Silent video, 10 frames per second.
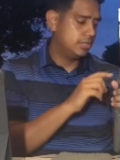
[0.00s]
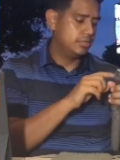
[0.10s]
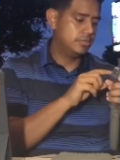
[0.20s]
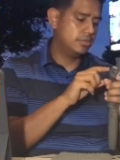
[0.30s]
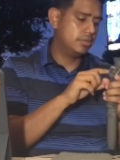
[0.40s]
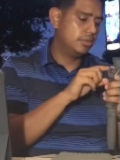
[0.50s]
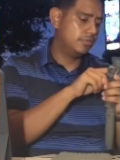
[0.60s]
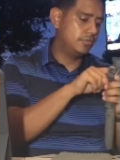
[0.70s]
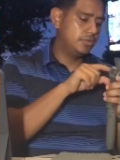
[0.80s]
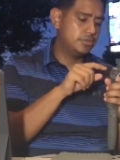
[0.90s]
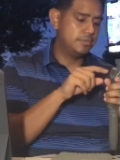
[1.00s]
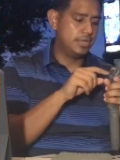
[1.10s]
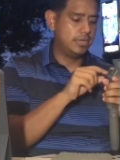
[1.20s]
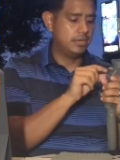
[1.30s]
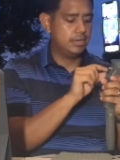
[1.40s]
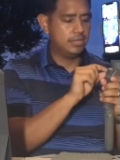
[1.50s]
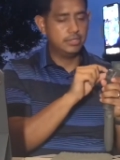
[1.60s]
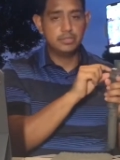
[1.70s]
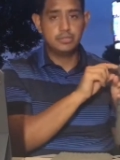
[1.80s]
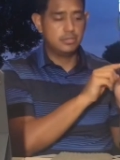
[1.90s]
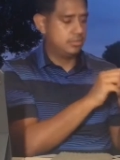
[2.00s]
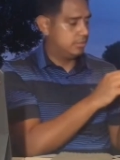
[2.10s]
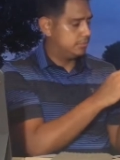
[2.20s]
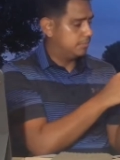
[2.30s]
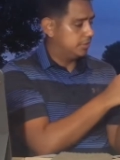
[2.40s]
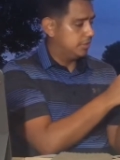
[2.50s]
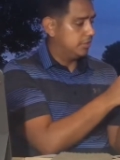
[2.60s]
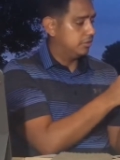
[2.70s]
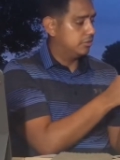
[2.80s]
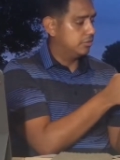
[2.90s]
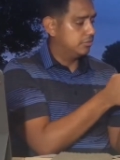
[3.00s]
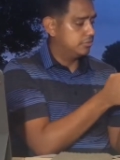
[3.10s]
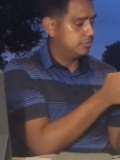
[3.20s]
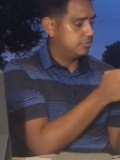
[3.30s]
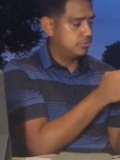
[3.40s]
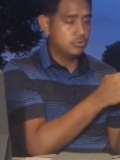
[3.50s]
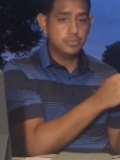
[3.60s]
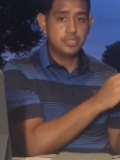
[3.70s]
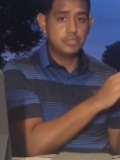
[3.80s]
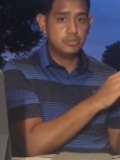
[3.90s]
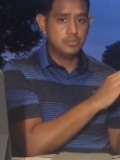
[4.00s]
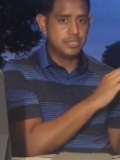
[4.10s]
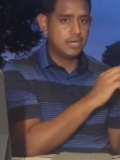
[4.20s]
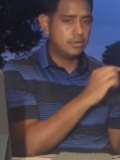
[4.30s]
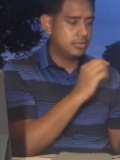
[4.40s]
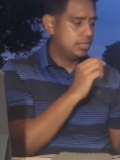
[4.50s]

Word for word: There's other little features back here like this. This button here goes, zooms in, zooms out.